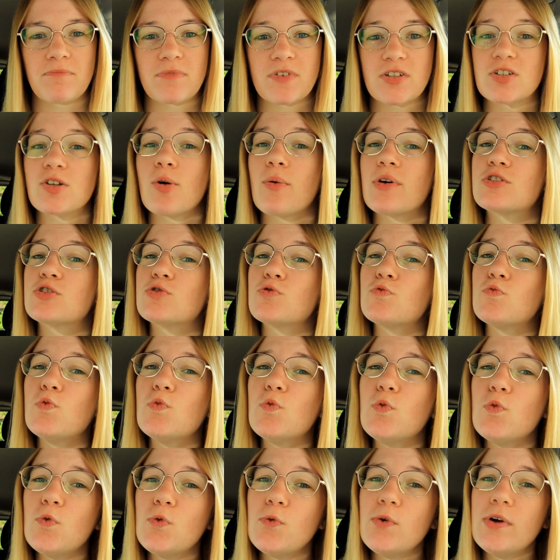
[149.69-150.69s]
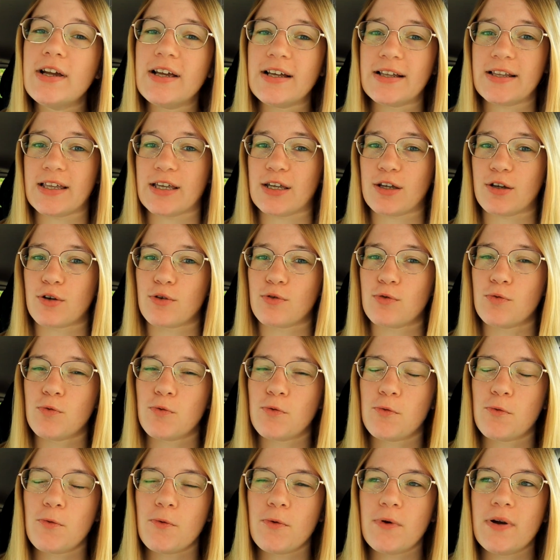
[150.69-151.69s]
So it's really,
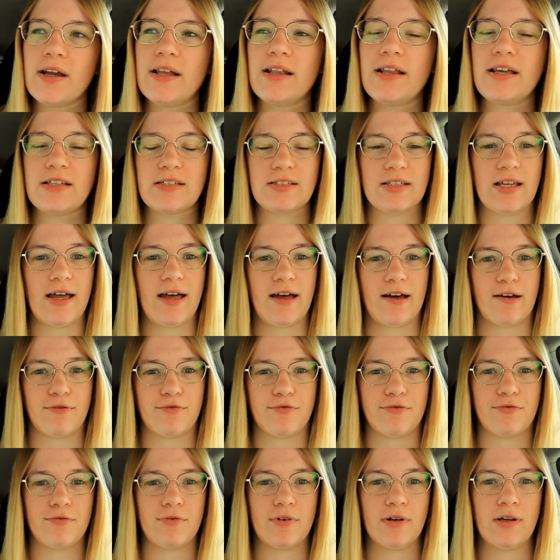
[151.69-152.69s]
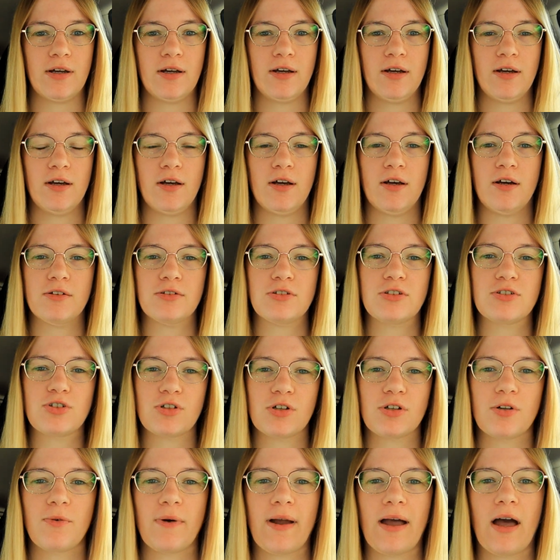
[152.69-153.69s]
really tough to
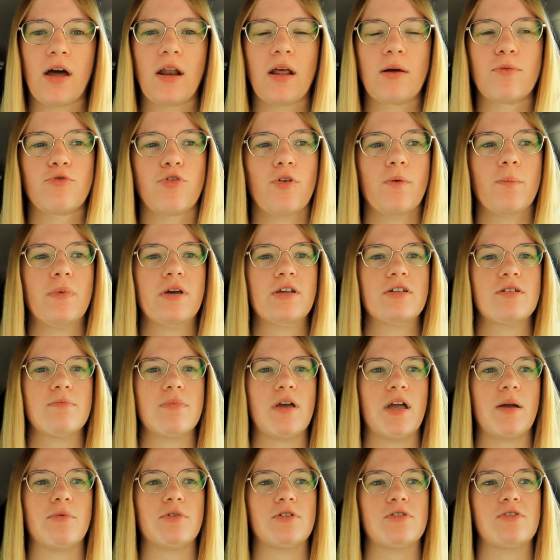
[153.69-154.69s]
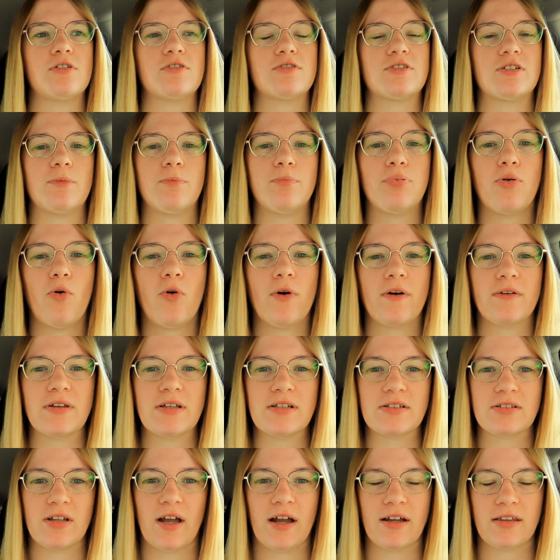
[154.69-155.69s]
turn around and for me to be able to support
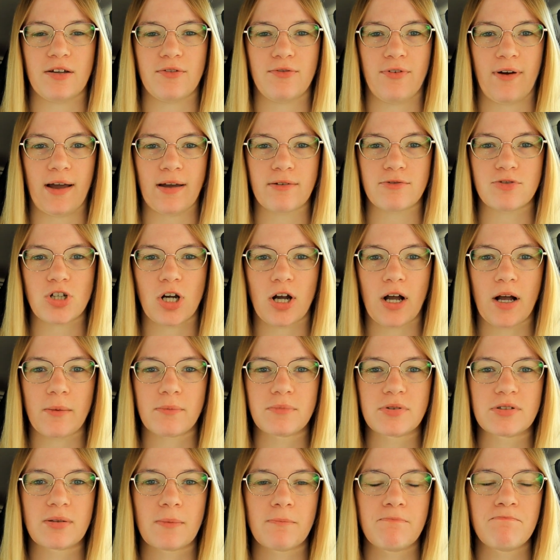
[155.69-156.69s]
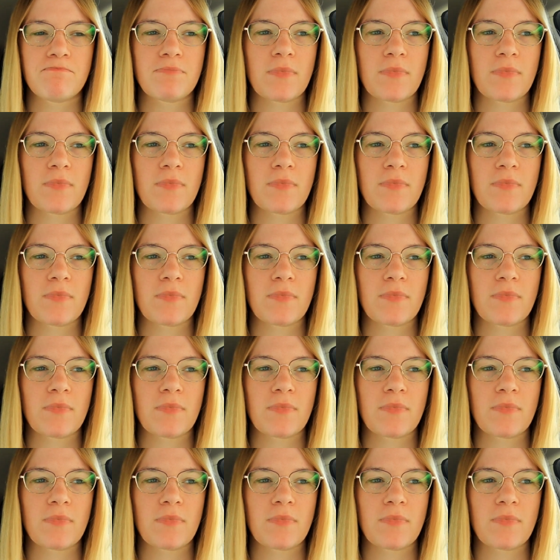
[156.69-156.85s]
these 9 to 5 jobs.